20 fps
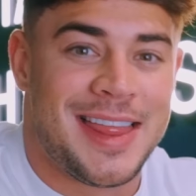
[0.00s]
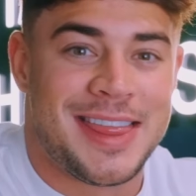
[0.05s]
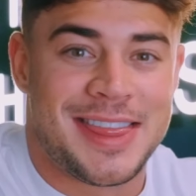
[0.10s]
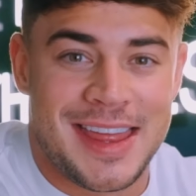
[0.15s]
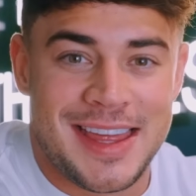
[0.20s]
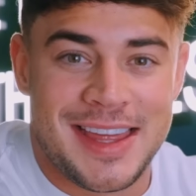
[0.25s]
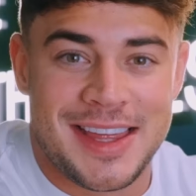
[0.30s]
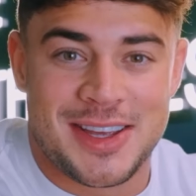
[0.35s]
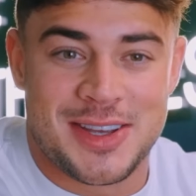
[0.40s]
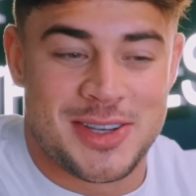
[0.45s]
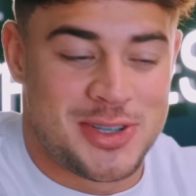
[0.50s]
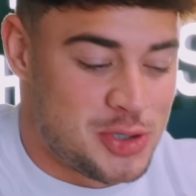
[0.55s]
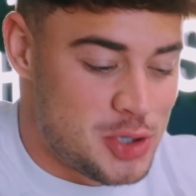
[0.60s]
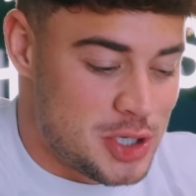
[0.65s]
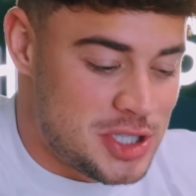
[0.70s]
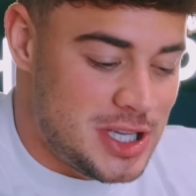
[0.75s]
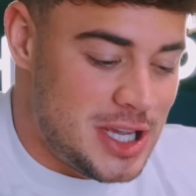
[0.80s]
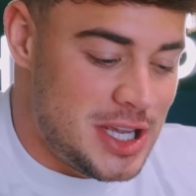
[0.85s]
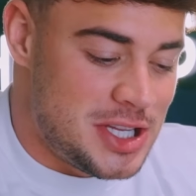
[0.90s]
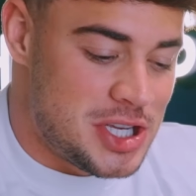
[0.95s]
Think
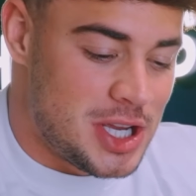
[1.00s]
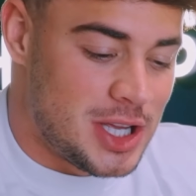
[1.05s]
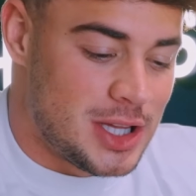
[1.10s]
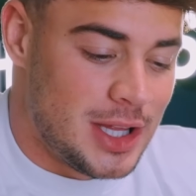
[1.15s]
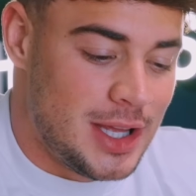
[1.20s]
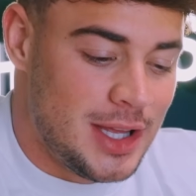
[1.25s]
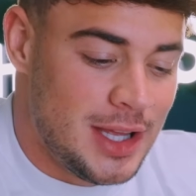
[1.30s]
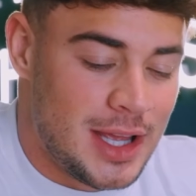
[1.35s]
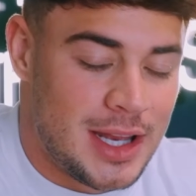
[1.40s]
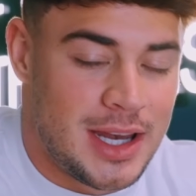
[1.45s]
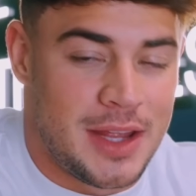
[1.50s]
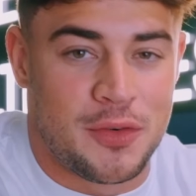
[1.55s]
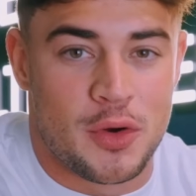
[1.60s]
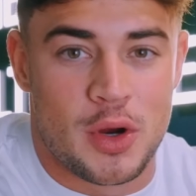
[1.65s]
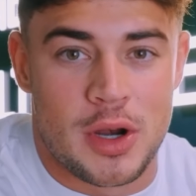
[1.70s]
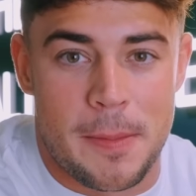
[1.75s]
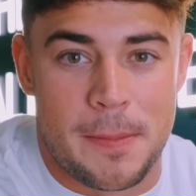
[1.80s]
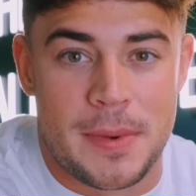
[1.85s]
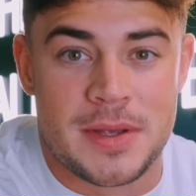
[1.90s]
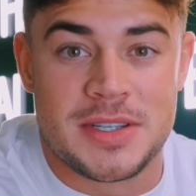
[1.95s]
strategically, and if you're
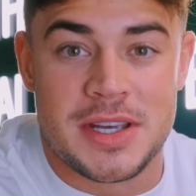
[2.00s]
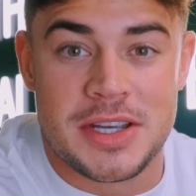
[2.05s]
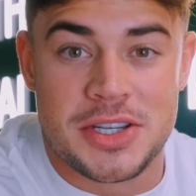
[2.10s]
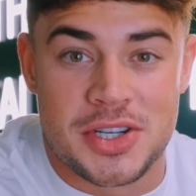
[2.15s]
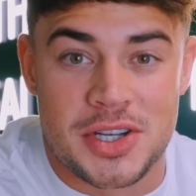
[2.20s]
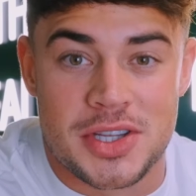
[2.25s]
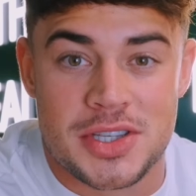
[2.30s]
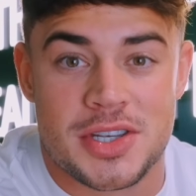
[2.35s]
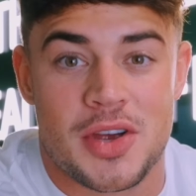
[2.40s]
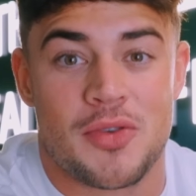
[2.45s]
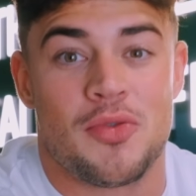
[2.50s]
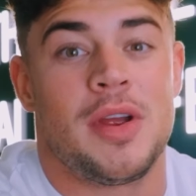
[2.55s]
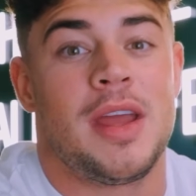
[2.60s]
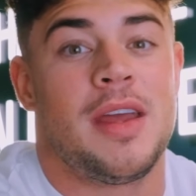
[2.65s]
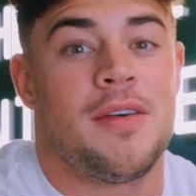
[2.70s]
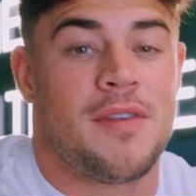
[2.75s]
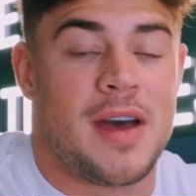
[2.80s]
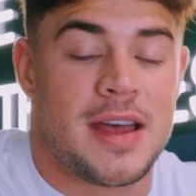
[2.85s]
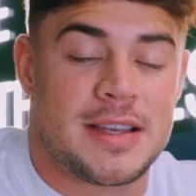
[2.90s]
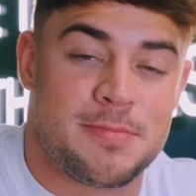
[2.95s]
in a position to
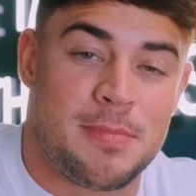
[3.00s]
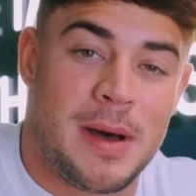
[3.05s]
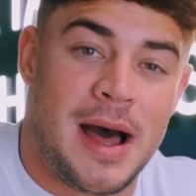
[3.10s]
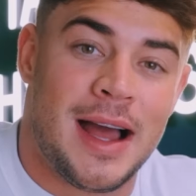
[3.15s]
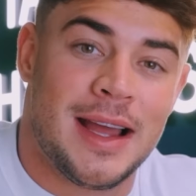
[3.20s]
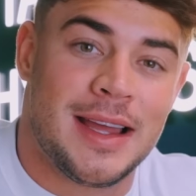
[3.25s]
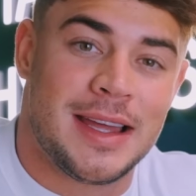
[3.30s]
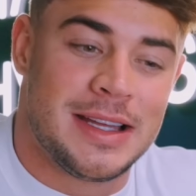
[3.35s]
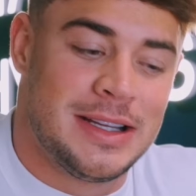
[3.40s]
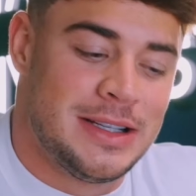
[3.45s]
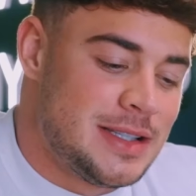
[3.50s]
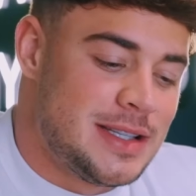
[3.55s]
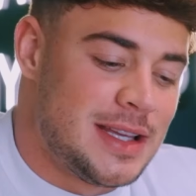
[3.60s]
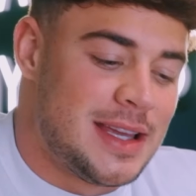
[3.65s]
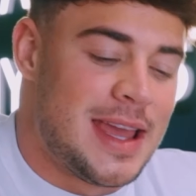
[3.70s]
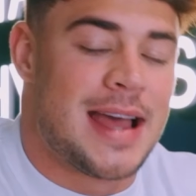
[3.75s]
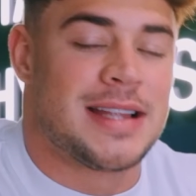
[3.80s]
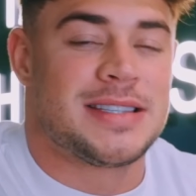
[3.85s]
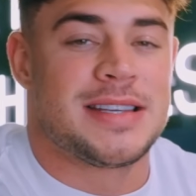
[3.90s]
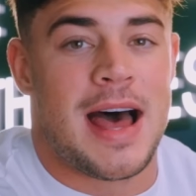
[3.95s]
reinvest back, to
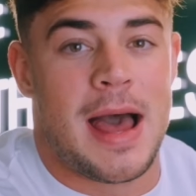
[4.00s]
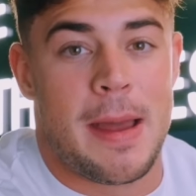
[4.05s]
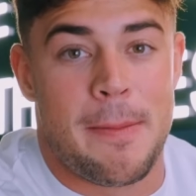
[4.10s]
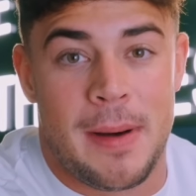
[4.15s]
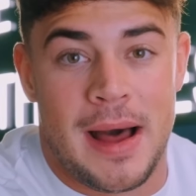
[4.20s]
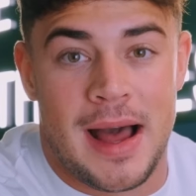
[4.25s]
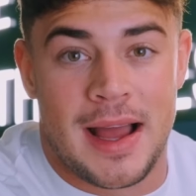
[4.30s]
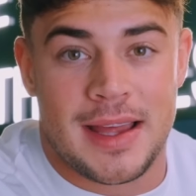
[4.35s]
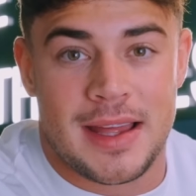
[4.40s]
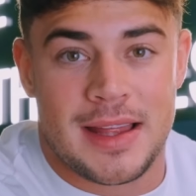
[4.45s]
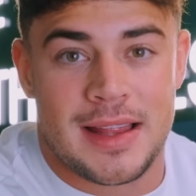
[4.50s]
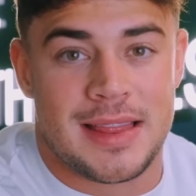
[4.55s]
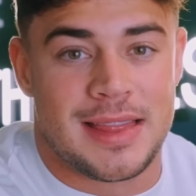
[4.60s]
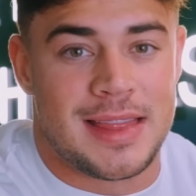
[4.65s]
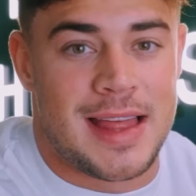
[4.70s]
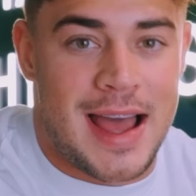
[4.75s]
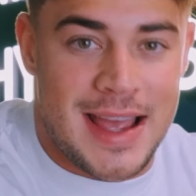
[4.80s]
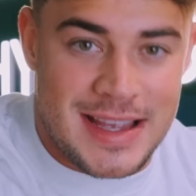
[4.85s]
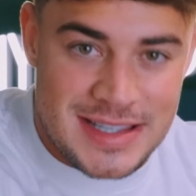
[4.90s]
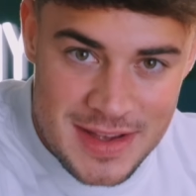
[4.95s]
get time back,
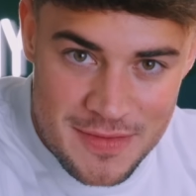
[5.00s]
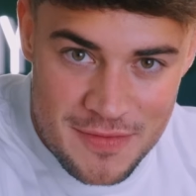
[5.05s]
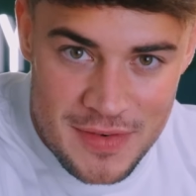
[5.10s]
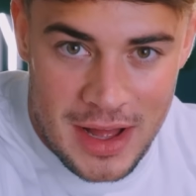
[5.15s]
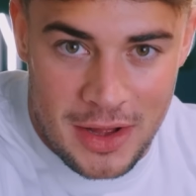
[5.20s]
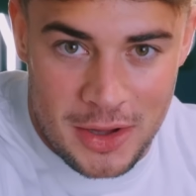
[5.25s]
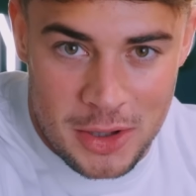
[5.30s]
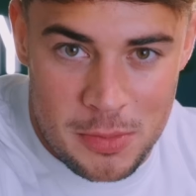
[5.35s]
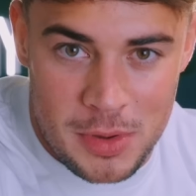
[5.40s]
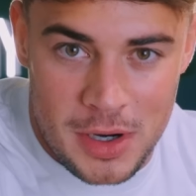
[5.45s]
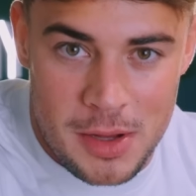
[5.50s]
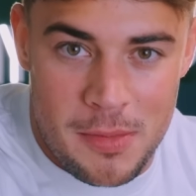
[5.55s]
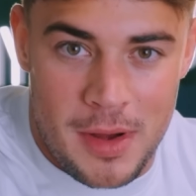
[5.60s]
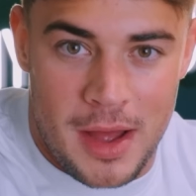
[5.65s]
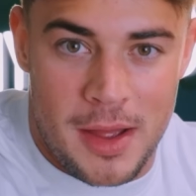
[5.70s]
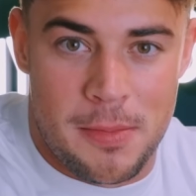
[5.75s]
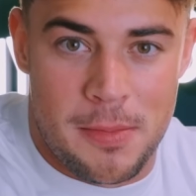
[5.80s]
that is invaluable in my